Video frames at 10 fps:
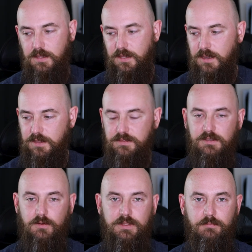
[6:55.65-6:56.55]
and
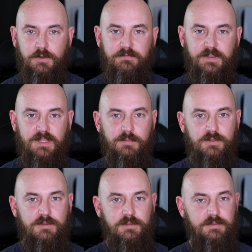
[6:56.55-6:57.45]
the only one
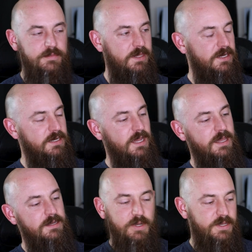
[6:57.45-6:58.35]
available that I
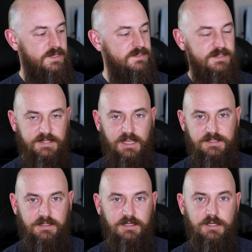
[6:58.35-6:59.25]
got was this
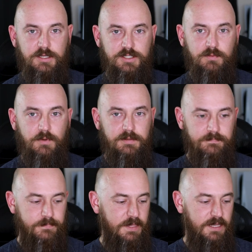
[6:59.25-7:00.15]
excellent condition one,
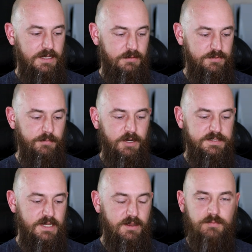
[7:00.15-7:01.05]
and it was
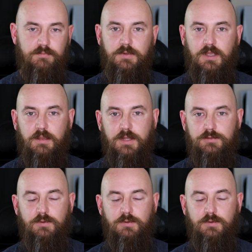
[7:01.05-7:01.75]
marked down about